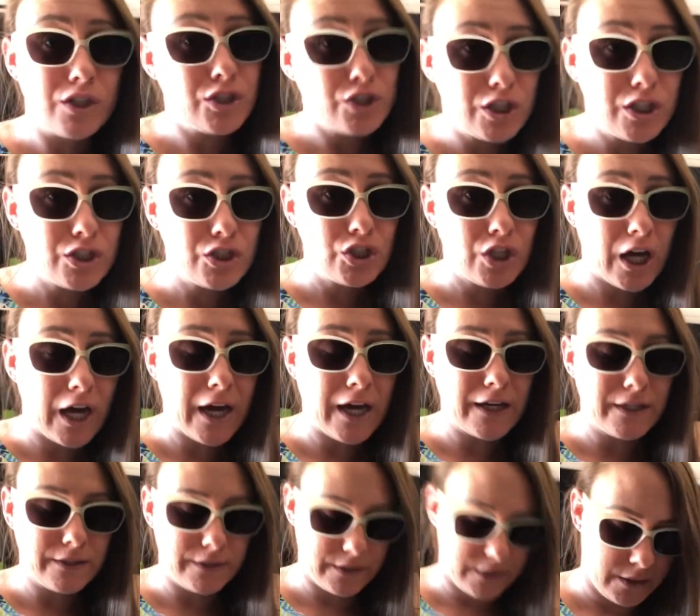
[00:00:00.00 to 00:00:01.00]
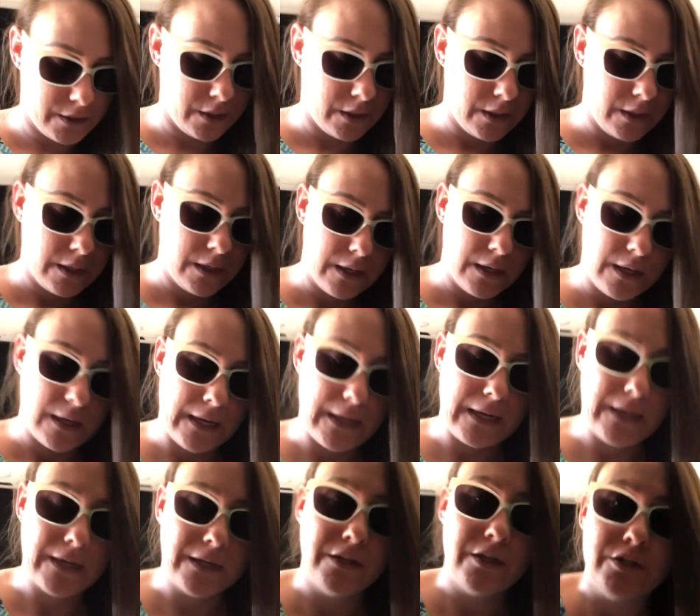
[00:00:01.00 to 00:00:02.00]
chit chat
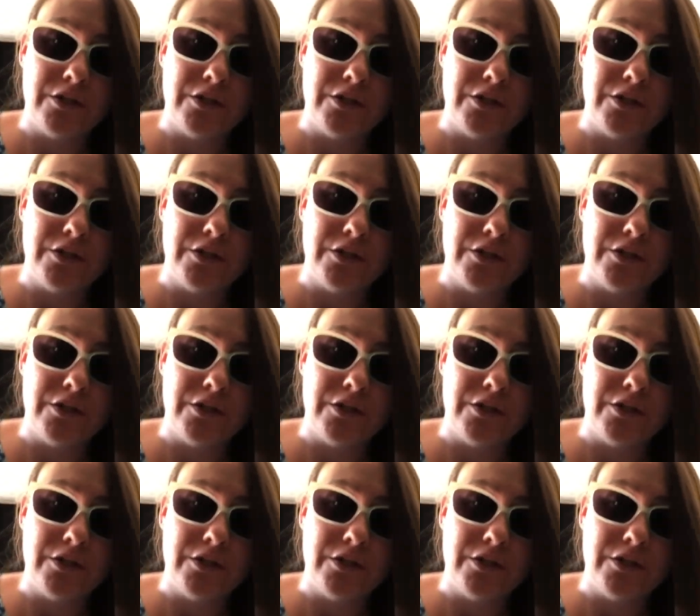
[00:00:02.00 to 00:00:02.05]
and